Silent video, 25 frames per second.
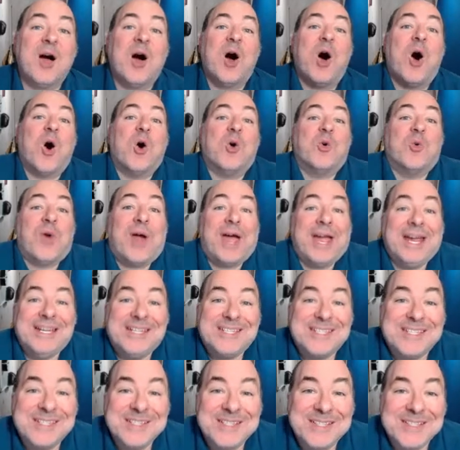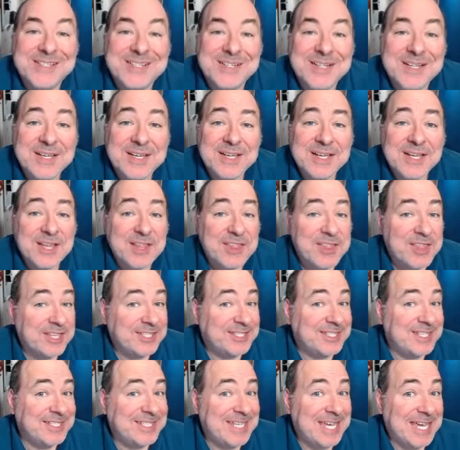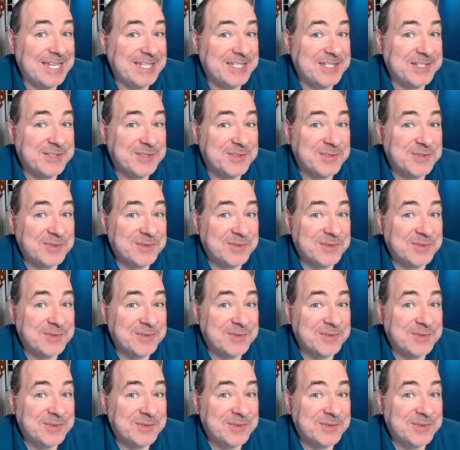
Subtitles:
All right, this is it.